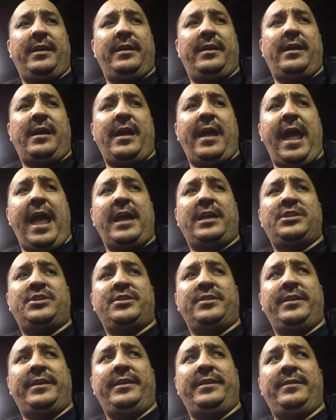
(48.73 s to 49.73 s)
I
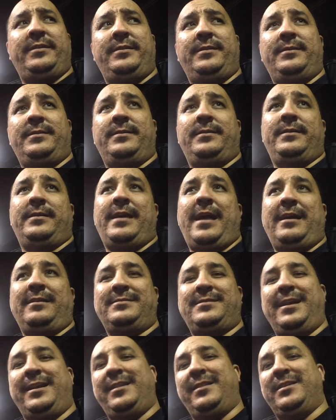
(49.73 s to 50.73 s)
actually,
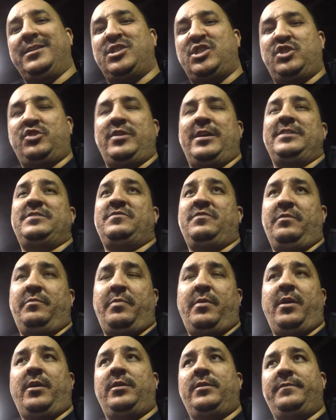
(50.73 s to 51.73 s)
outside of the stressful
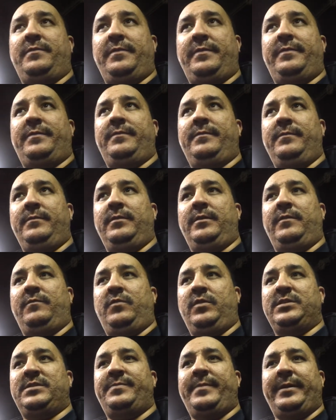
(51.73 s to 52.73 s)
part of
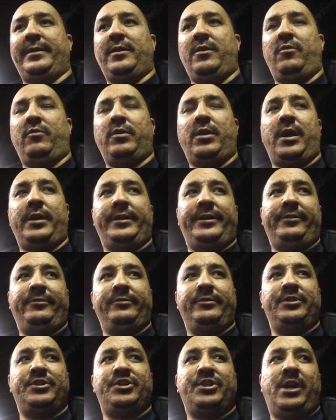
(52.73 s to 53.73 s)
what's been going on here
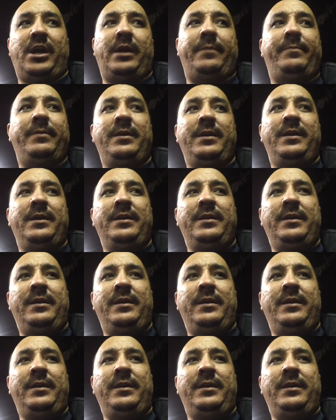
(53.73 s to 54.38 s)
in the shop,